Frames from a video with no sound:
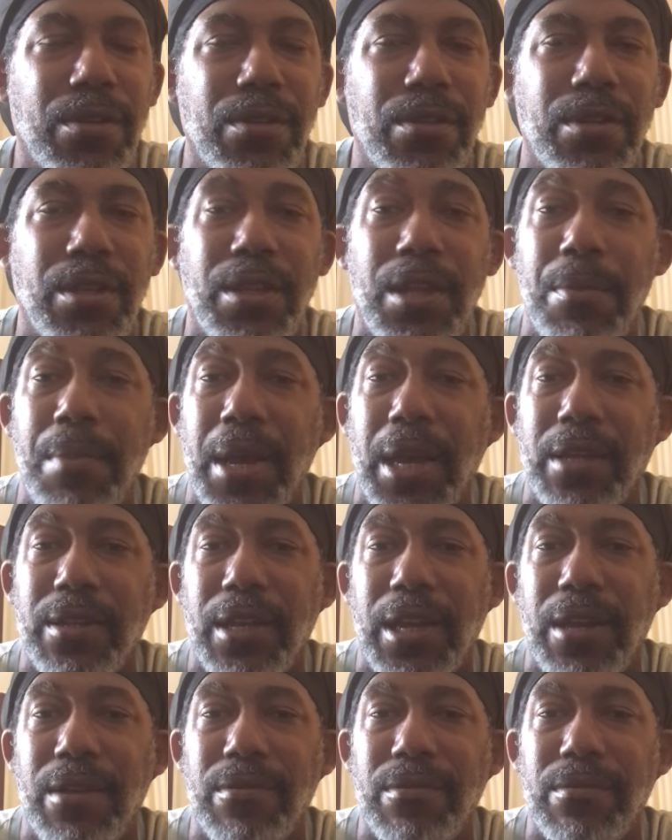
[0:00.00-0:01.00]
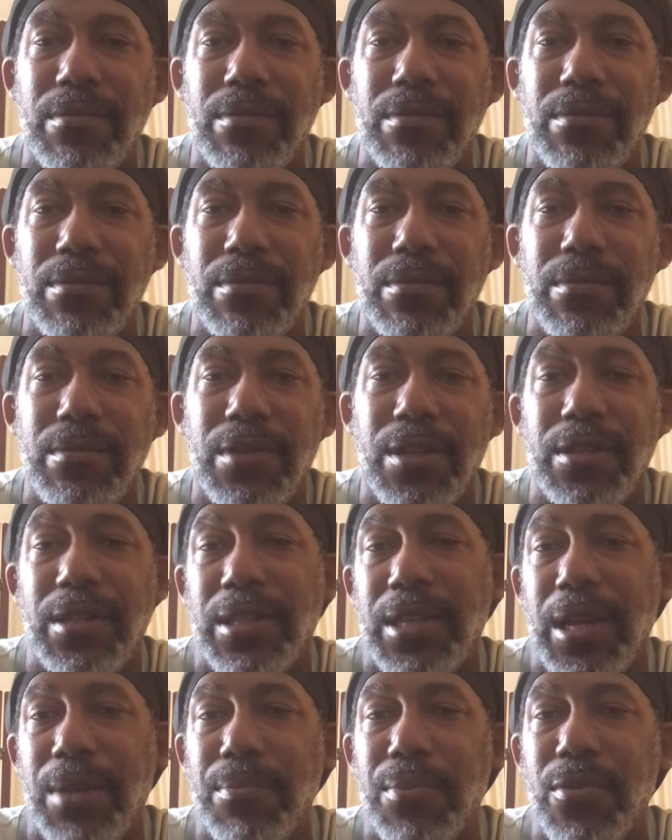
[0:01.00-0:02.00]
did they back down? Because at
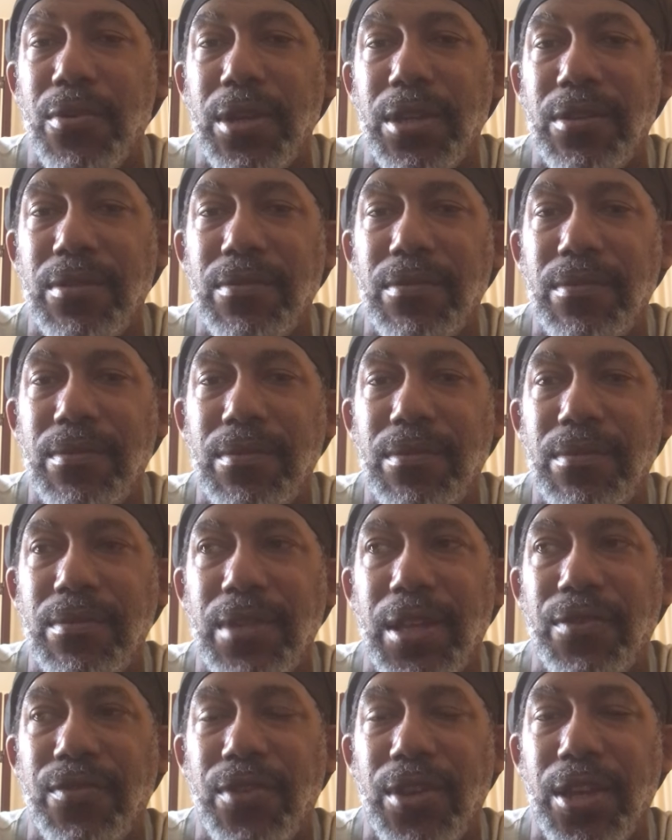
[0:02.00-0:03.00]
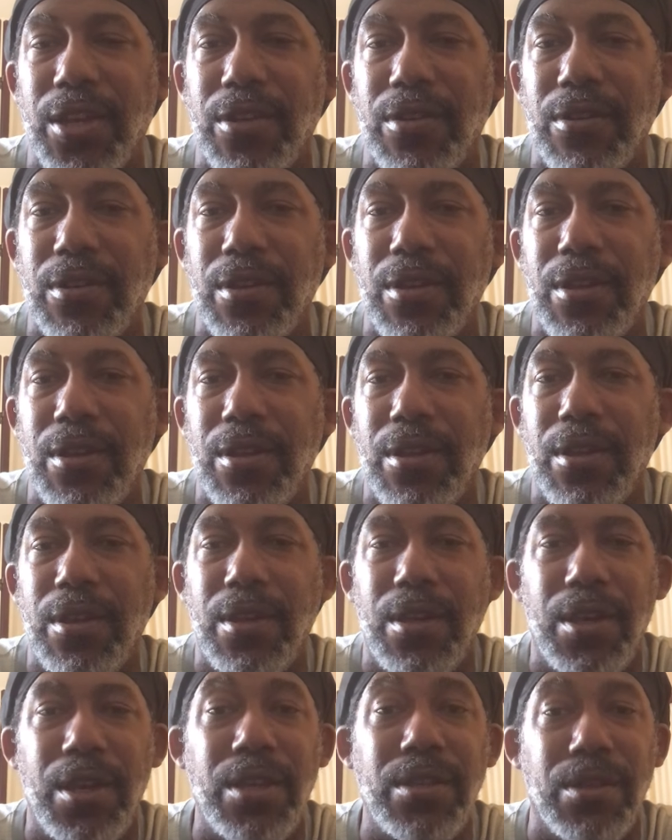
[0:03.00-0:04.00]
that point, they figured
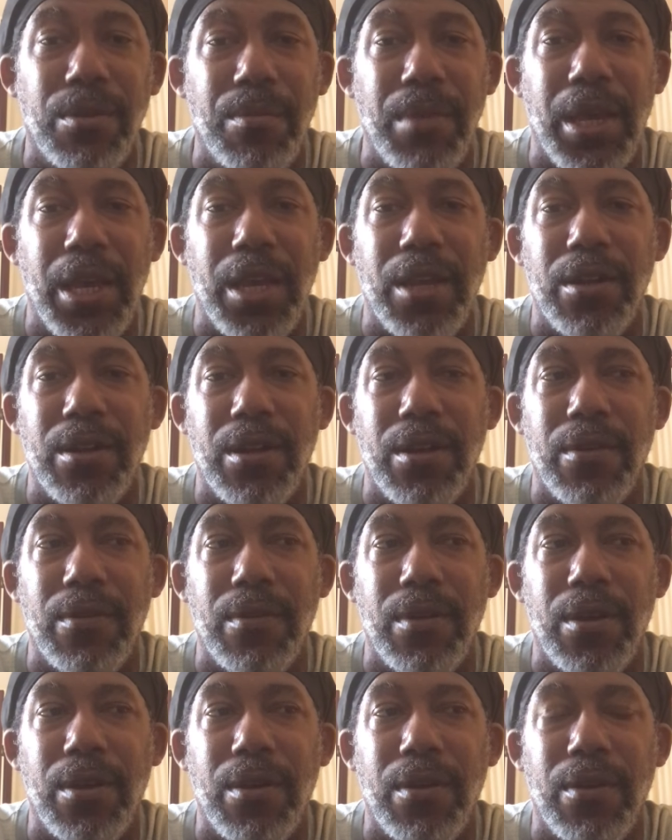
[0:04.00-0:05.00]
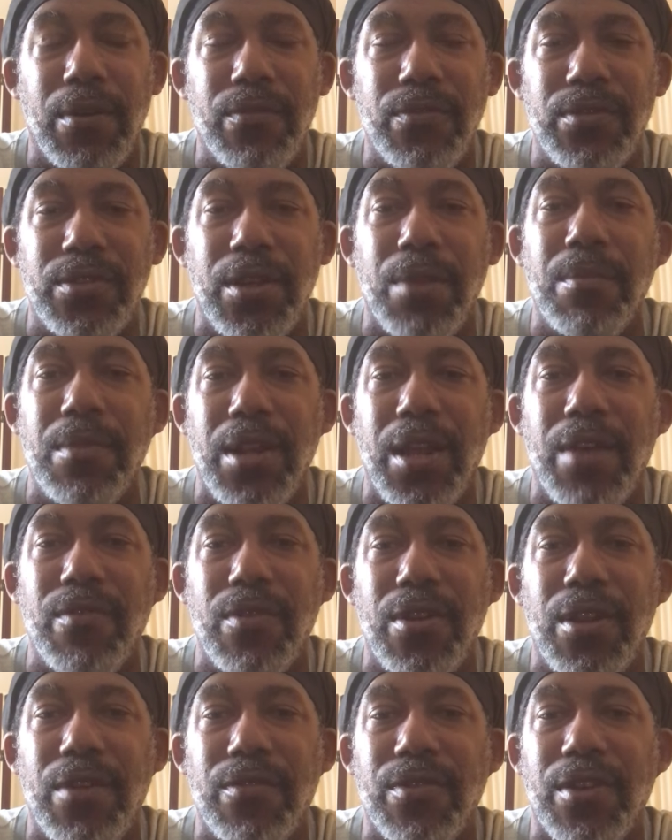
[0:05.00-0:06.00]
he's a man of some
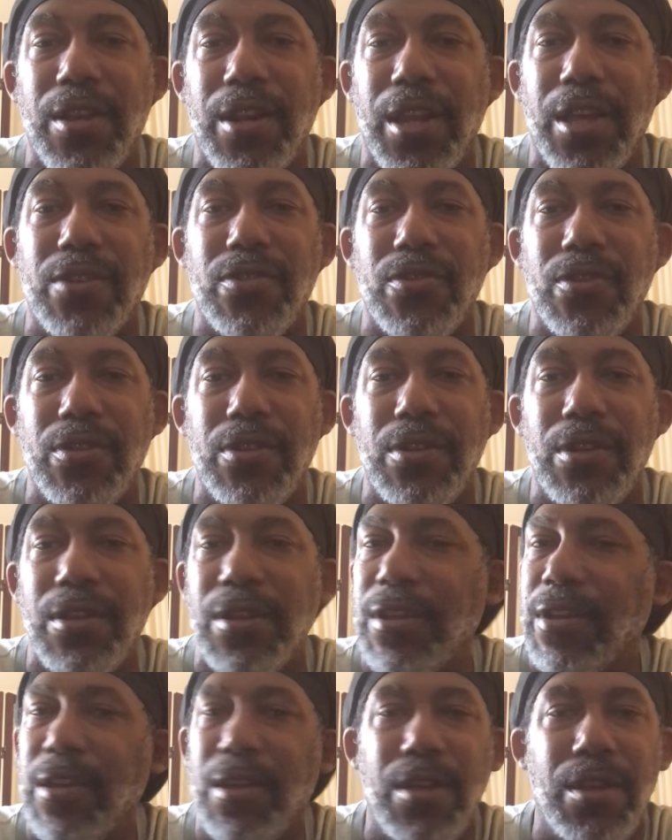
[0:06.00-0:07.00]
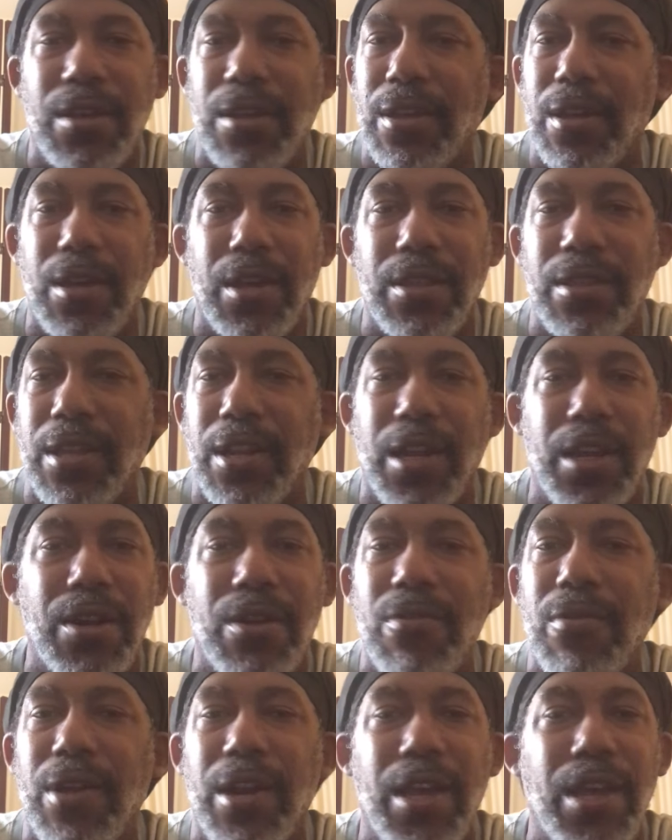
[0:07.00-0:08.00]
level of connection that I
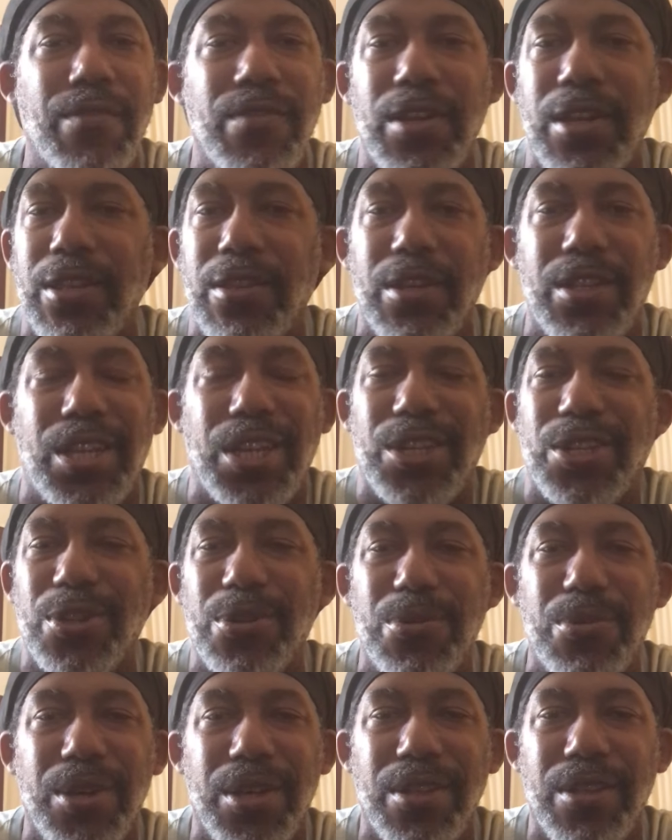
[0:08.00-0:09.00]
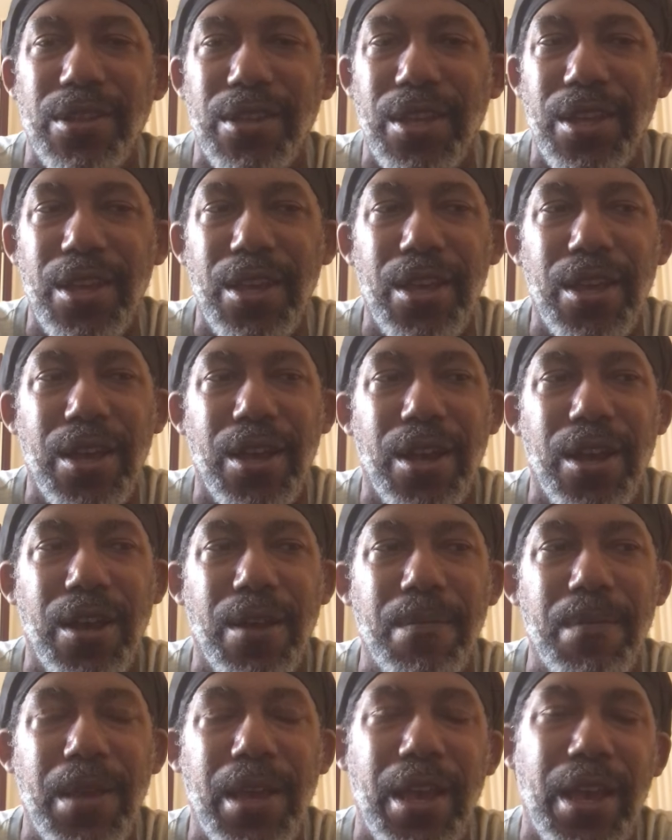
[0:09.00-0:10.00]
don't want to have anything to do with.
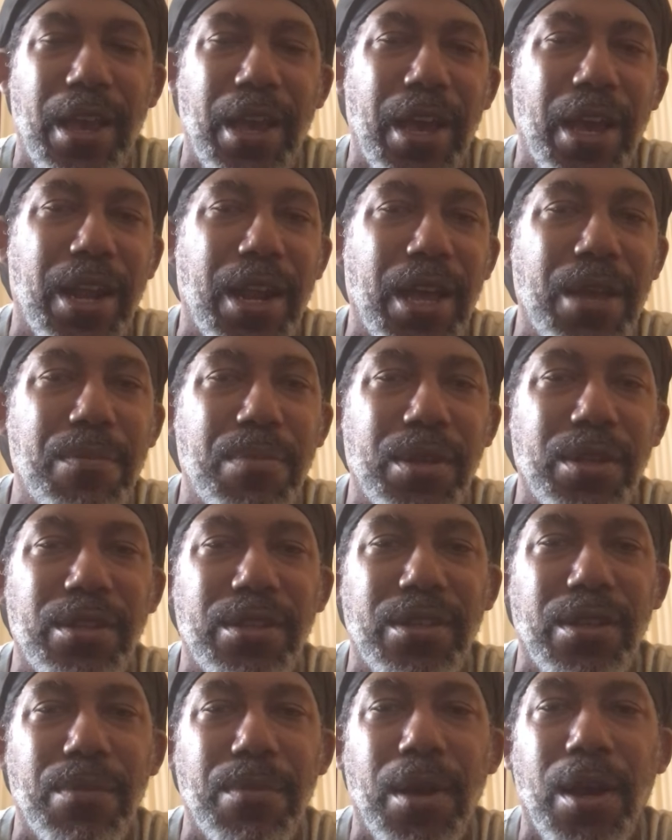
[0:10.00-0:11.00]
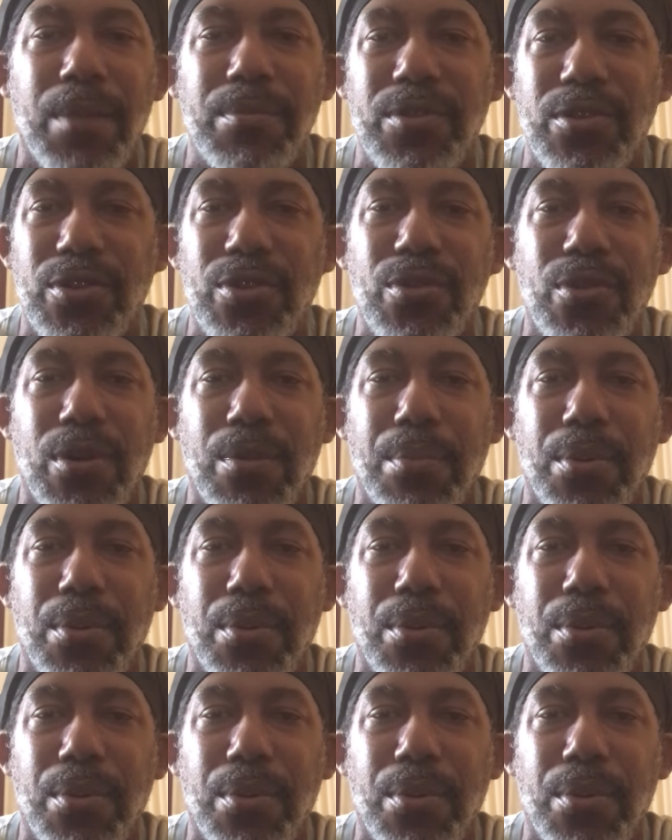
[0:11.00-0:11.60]
Had I been some obscure